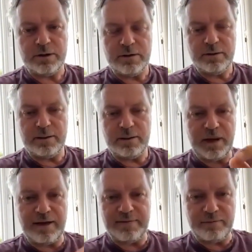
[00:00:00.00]
That we
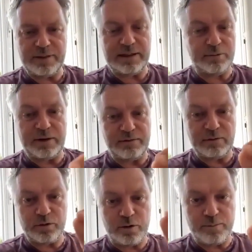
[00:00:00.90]
have everything, that we have
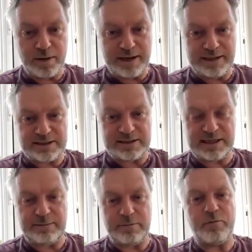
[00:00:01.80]
the compliance
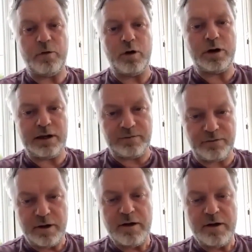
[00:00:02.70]
team of working, of
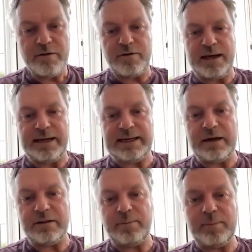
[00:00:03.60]
finding now
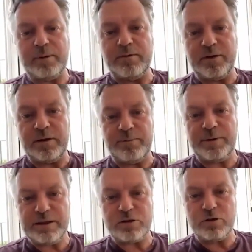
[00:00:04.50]
the people in
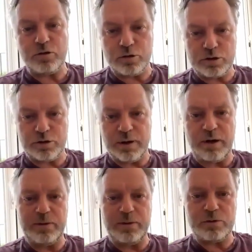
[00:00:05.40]
Philippines to talk to. How
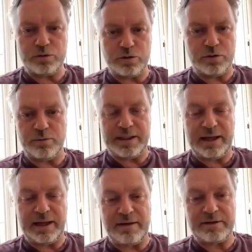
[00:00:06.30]
do we talk to them when they
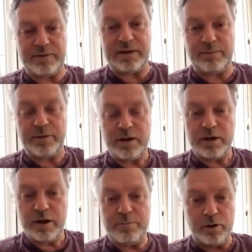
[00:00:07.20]
haven't really
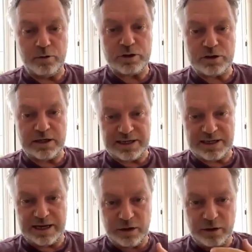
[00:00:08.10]
approached us?
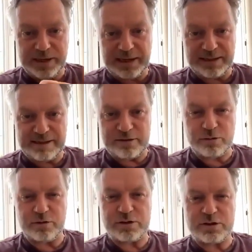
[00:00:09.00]
How can we get into
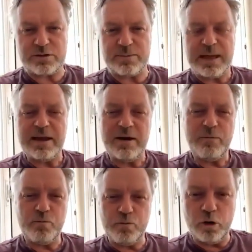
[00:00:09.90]
their system?
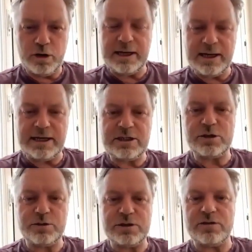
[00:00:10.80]
What
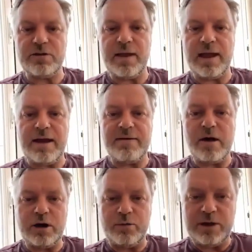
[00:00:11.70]
issues is it they have? How
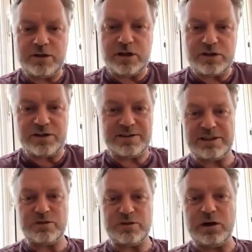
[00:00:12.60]
can we adjust it? This
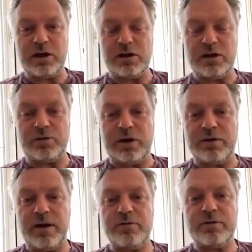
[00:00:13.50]
is one country out of
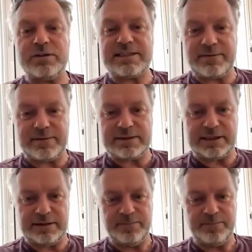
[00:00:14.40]
170.